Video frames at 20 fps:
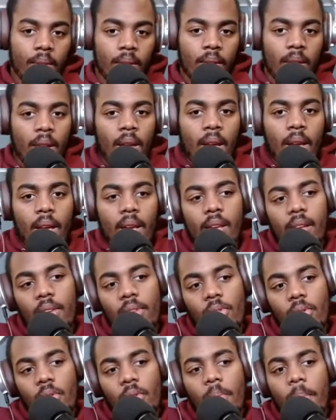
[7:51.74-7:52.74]
and He
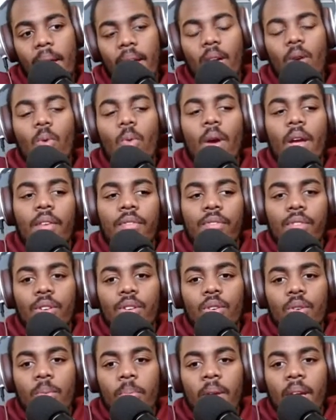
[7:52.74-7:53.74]
will make a way for
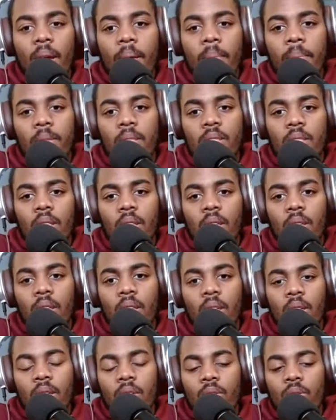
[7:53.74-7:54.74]
you to be able to
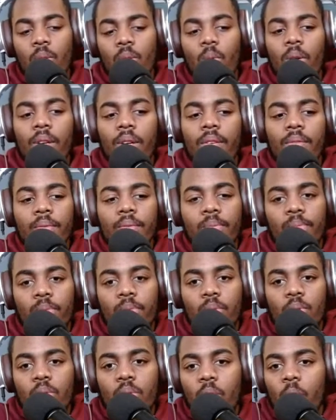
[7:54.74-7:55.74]
do it
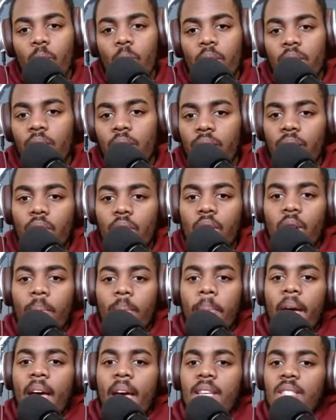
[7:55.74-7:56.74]
to its full
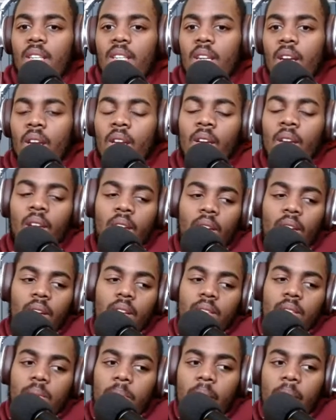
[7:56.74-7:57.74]
capacity
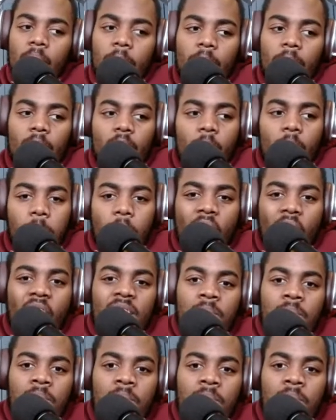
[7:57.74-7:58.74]
and to be able to
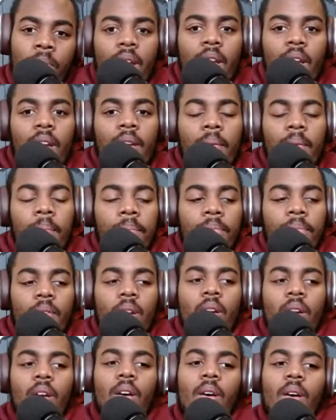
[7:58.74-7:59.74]
prosper in it,
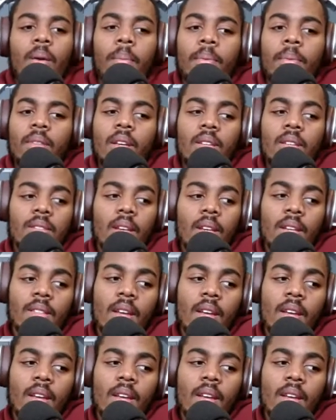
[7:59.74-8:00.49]
and things like